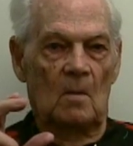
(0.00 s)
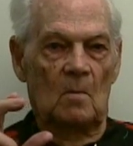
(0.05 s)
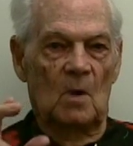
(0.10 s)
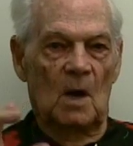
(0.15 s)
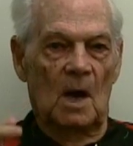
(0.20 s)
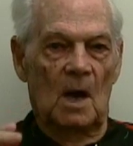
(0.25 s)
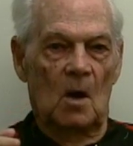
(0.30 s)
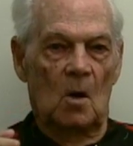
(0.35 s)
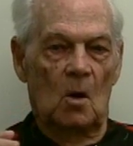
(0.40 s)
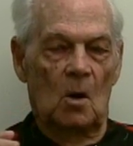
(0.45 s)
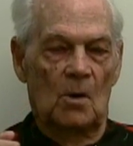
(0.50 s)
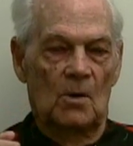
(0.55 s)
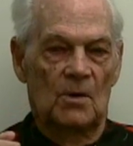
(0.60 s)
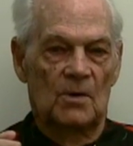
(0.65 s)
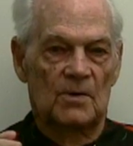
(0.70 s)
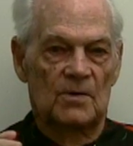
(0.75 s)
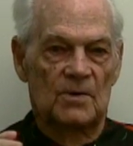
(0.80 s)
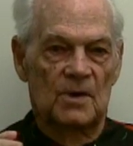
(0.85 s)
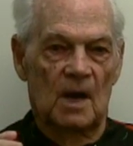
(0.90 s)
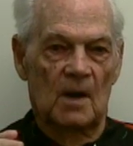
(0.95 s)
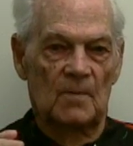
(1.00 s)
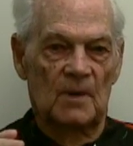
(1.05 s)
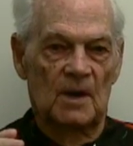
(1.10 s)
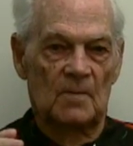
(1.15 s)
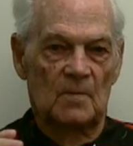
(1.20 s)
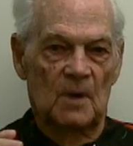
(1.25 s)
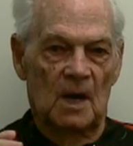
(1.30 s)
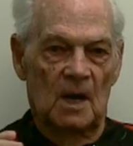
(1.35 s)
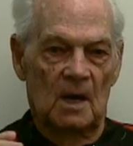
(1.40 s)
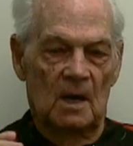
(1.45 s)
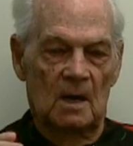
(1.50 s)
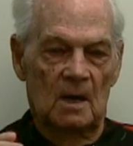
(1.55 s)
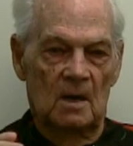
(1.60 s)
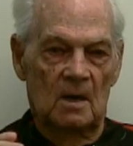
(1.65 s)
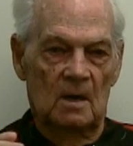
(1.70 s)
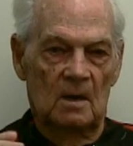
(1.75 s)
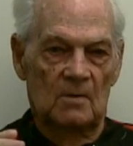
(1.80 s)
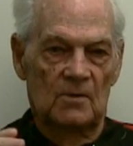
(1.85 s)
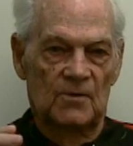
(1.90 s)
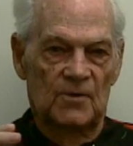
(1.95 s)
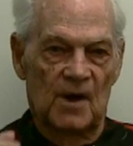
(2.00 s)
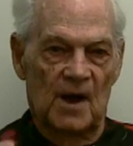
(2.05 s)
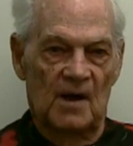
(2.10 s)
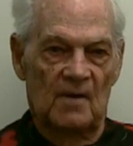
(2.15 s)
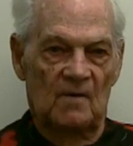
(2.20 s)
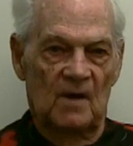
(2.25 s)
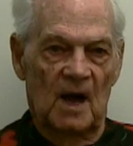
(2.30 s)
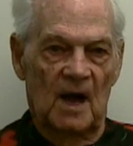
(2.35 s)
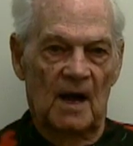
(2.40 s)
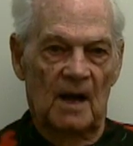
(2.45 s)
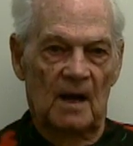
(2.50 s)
My orders, I mean my travel,